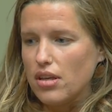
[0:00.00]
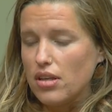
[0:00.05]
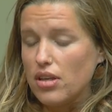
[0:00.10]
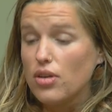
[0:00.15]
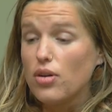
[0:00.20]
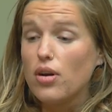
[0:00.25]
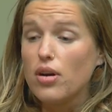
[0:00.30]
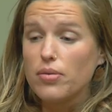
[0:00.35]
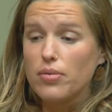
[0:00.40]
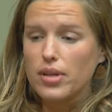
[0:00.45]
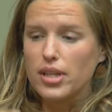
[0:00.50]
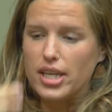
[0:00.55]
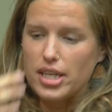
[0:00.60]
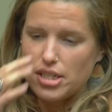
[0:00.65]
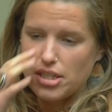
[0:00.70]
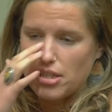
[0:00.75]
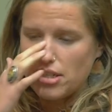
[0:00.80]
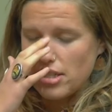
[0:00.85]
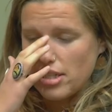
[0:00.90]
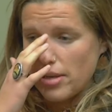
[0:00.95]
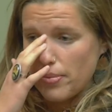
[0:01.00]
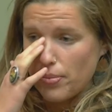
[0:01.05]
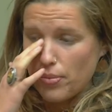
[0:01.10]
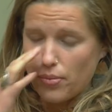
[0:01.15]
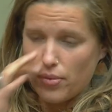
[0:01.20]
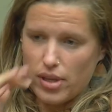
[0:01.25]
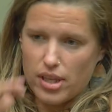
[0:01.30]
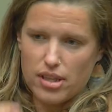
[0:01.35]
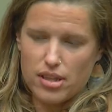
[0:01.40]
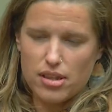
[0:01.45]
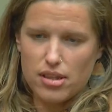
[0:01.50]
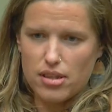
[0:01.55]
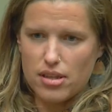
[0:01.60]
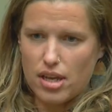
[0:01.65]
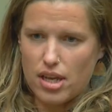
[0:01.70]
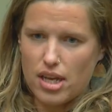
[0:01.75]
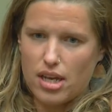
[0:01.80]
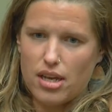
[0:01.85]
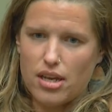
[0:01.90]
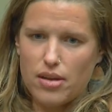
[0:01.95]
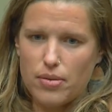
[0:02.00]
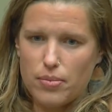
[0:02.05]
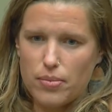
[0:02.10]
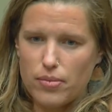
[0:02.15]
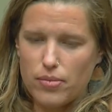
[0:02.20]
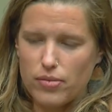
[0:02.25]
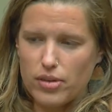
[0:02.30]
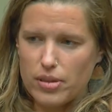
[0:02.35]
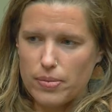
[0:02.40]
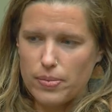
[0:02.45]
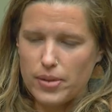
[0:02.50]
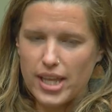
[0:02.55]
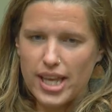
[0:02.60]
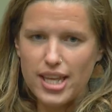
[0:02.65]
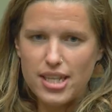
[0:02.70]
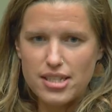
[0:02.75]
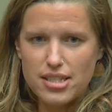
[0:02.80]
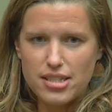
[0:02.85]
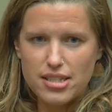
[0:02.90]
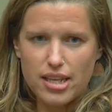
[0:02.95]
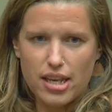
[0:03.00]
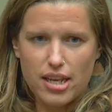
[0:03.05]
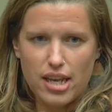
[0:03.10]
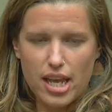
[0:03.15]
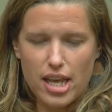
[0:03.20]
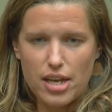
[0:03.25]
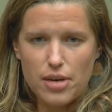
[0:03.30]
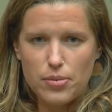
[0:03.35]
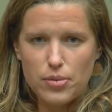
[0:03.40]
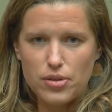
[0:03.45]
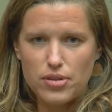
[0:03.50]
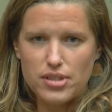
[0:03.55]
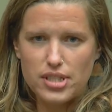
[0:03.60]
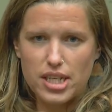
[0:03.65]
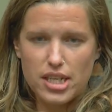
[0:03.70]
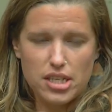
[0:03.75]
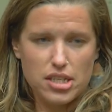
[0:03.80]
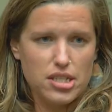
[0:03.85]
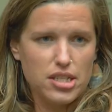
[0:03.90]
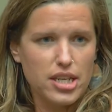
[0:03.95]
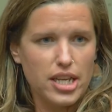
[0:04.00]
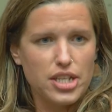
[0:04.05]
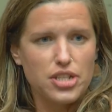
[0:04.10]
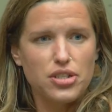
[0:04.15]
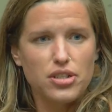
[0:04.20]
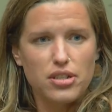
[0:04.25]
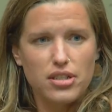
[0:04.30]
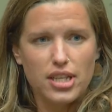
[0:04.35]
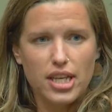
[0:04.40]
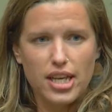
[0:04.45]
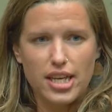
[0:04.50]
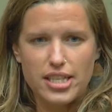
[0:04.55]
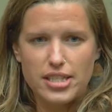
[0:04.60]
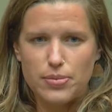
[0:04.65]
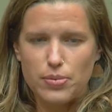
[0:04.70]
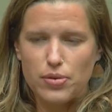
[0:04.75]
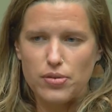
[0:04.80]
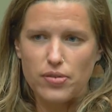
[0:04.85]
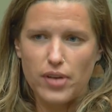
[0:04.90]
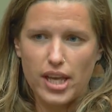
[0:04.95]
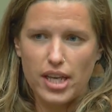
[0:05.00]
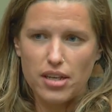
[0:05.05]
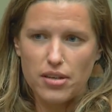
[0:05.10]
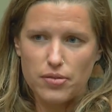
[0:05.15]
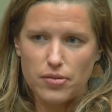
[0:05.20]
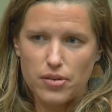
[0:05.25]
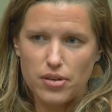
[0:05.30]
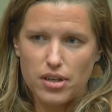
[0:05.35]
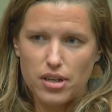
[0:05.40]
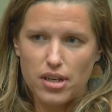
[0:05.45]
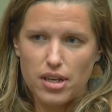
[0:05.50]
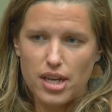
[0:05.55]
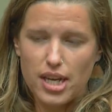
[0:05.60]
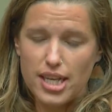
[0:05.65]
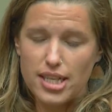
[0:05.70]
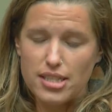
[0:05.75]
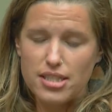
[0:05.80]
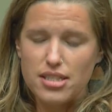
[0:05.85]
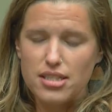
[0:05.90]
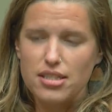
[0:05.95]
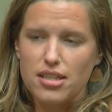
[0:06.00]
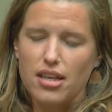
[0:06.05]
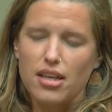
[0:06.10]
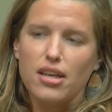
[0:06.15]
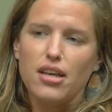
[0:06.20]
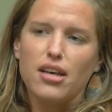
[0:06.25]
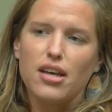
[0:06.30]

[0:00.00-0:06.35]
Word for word: you know a relationship with um, with plants and animals and just nature that has provided for us,